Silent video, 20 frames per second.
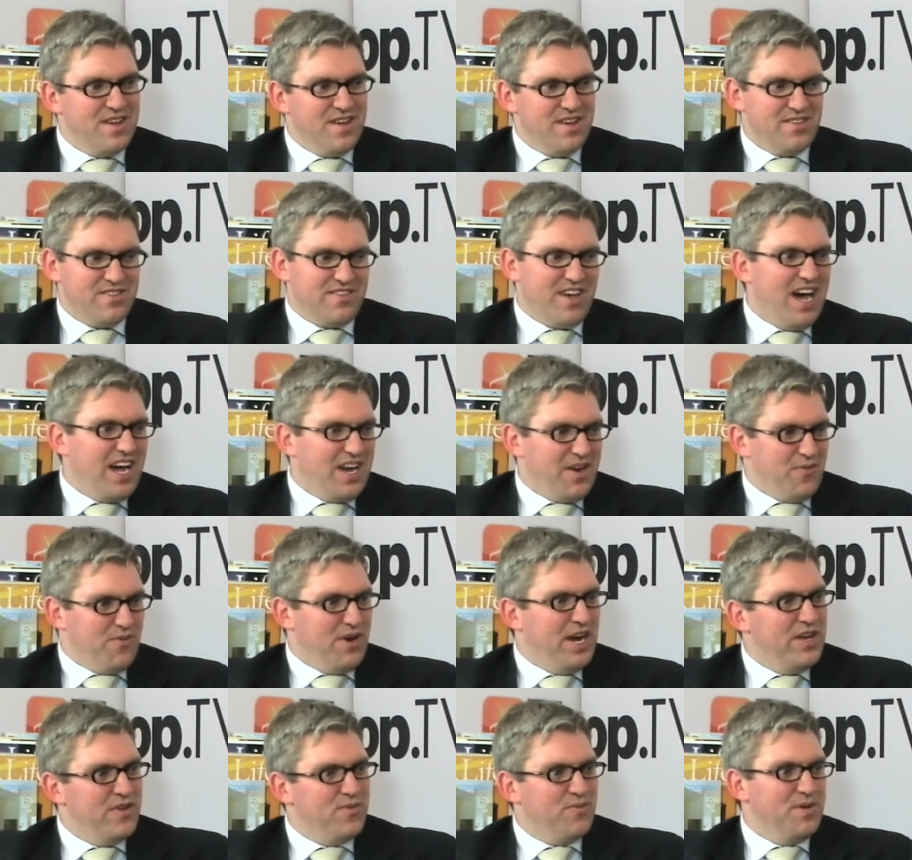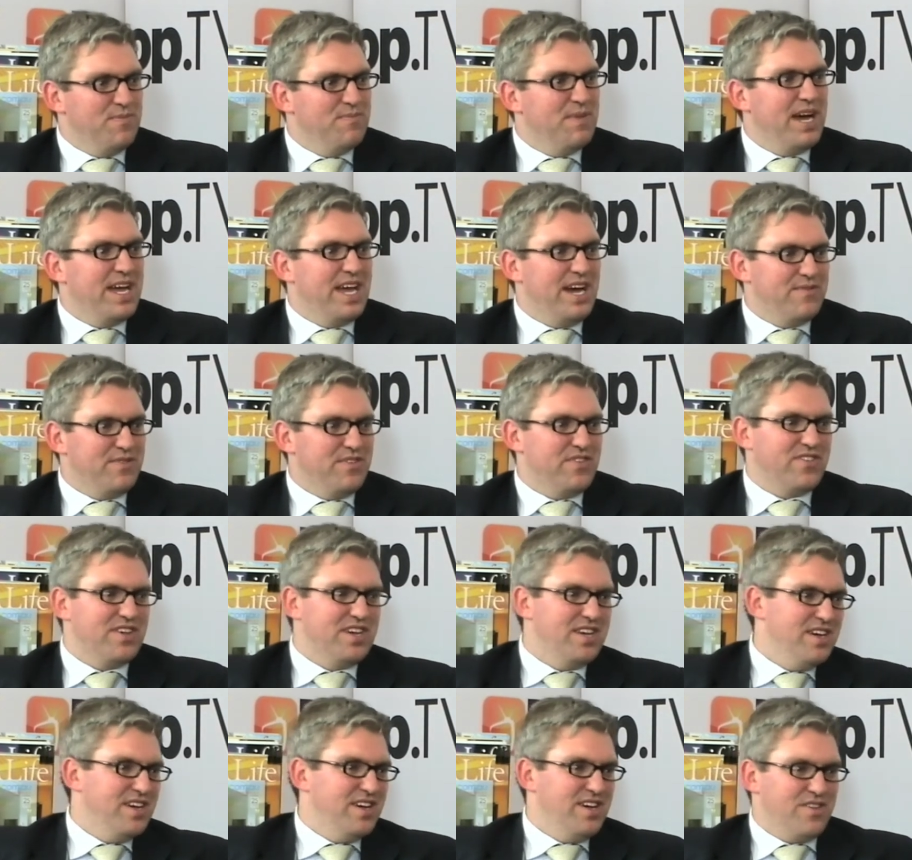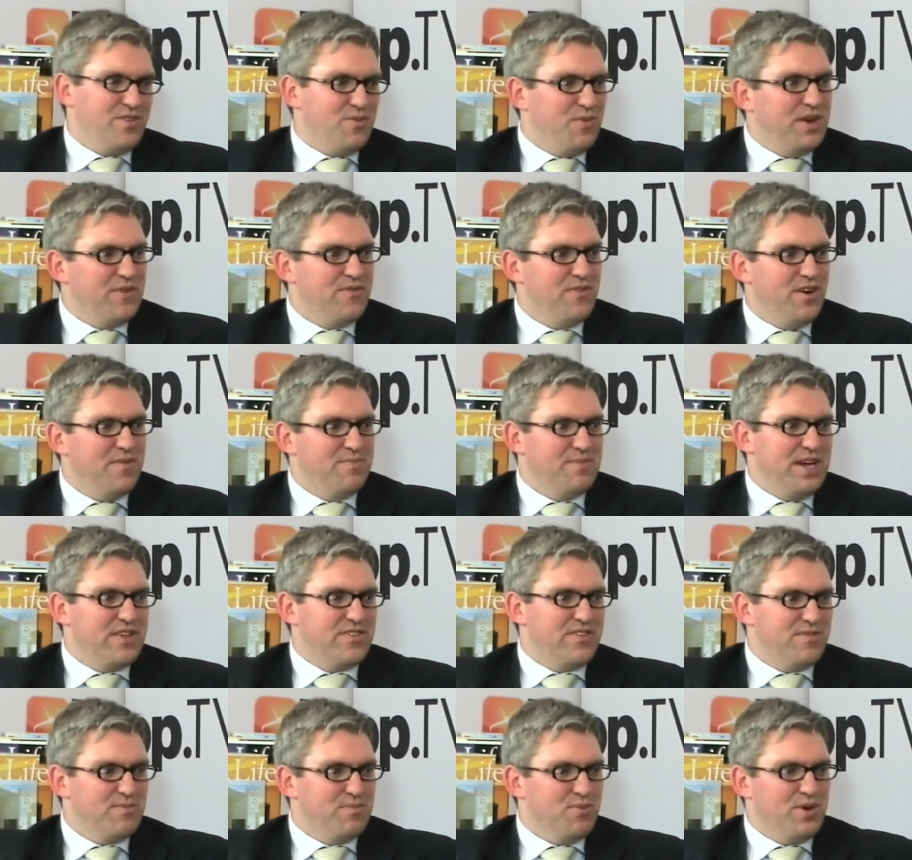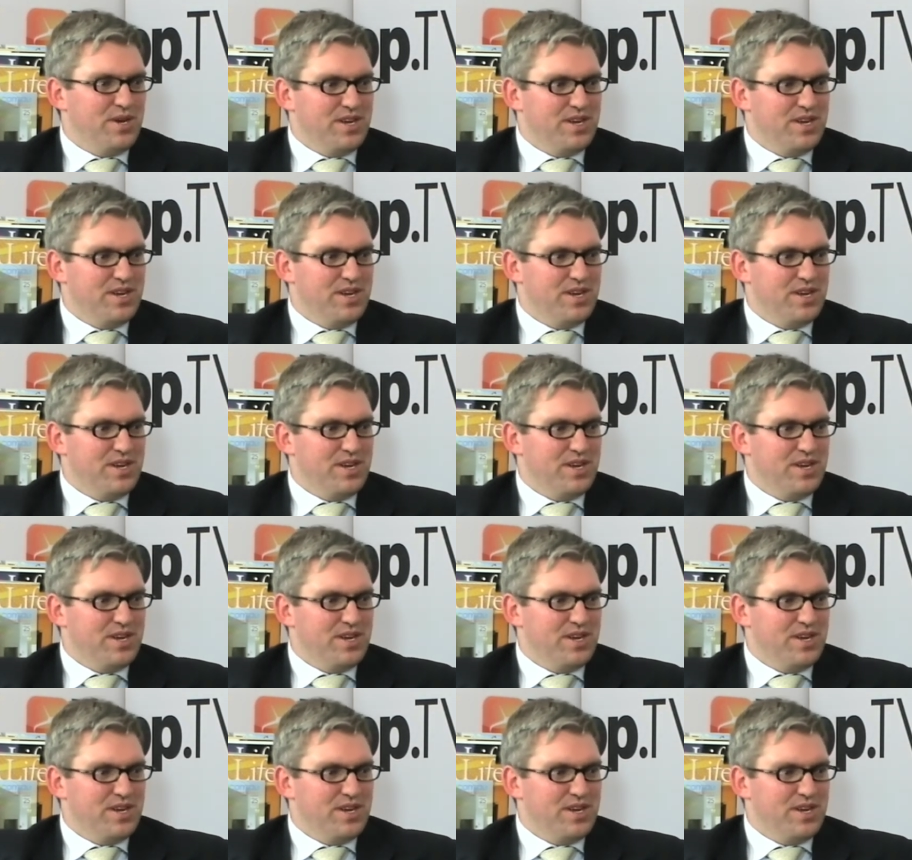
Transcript: target range, we may have to see a, a 25 basis point